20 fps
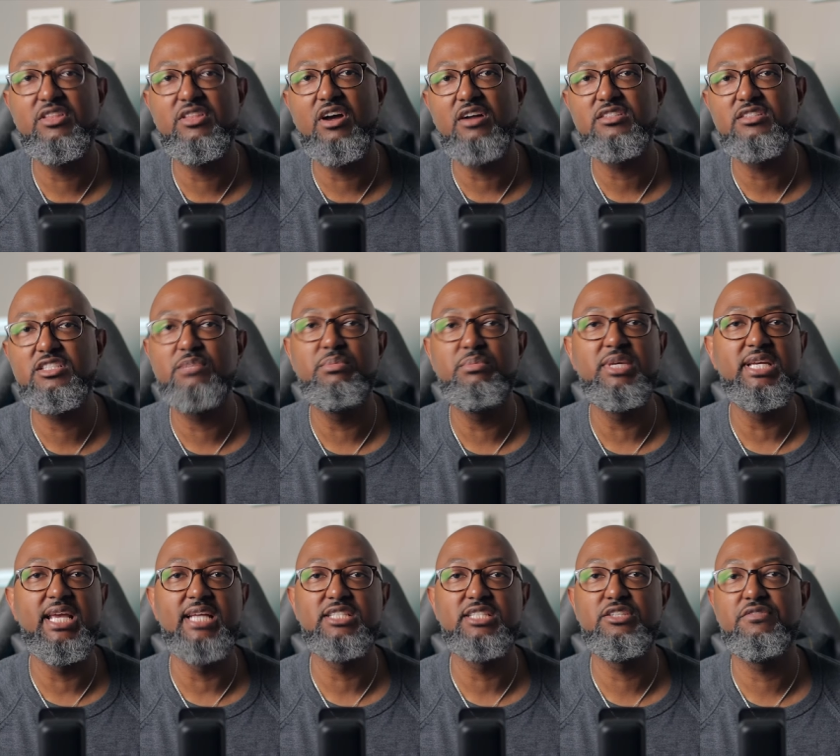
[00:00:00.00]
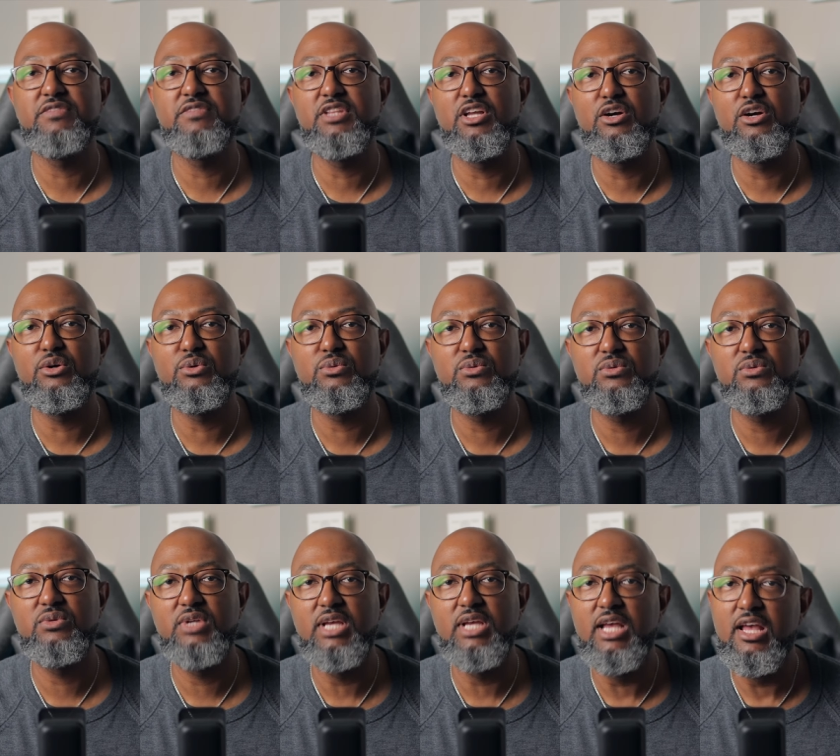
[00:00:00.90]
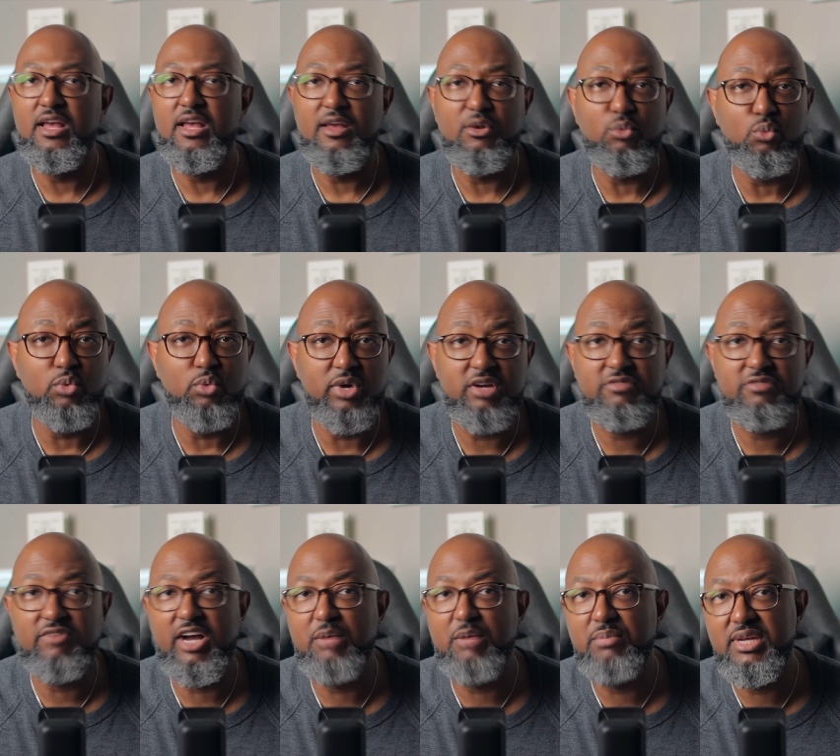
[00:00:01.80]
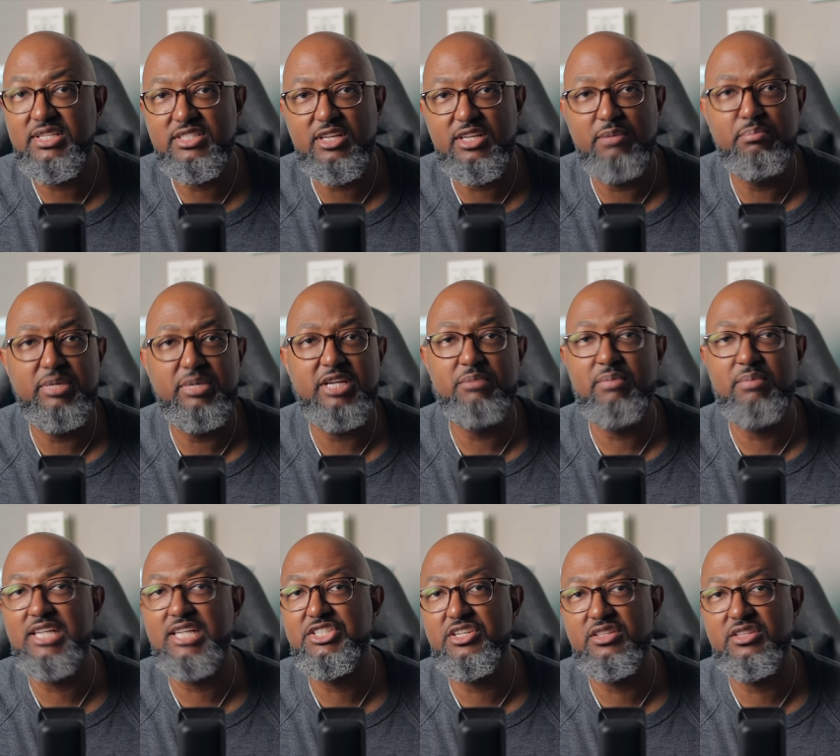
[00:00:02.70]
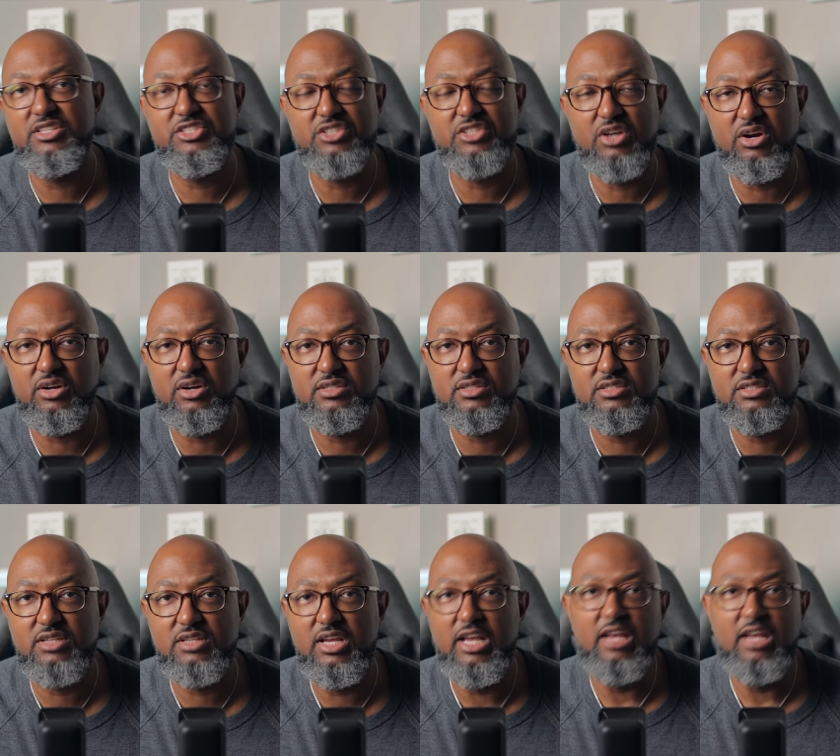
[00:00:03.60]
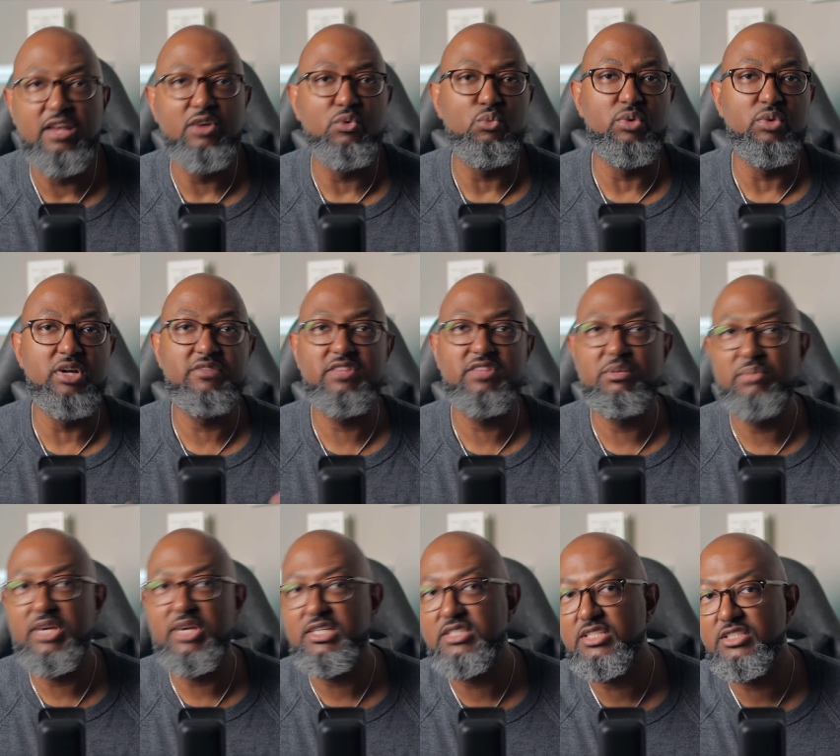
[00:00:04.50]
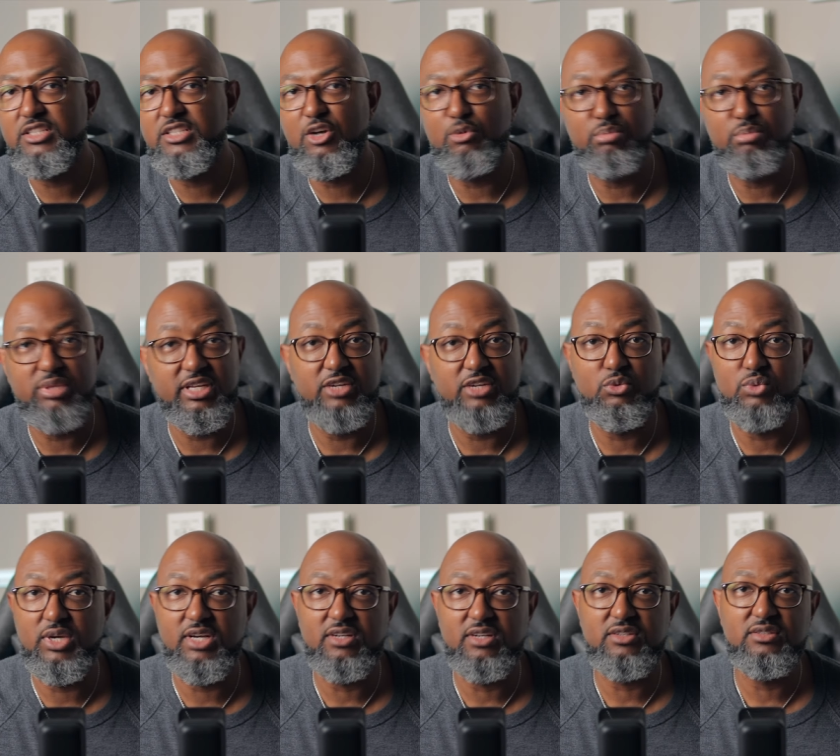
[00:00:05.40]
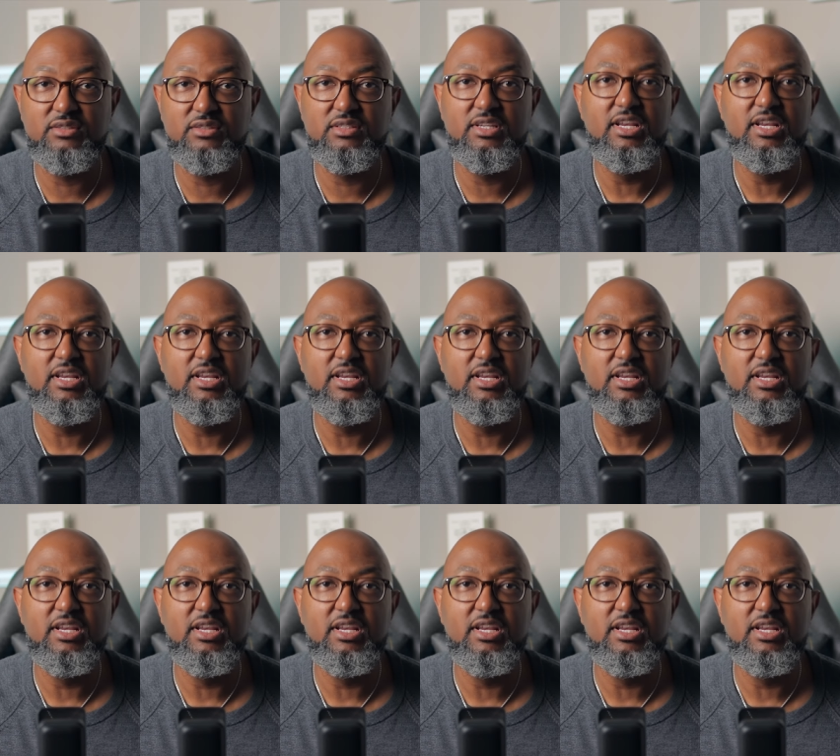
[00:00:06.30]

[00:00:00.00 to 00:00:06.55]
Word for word: thoughts began to flow. What if I mess up beat matching the songs? What if the mixes don't blend well?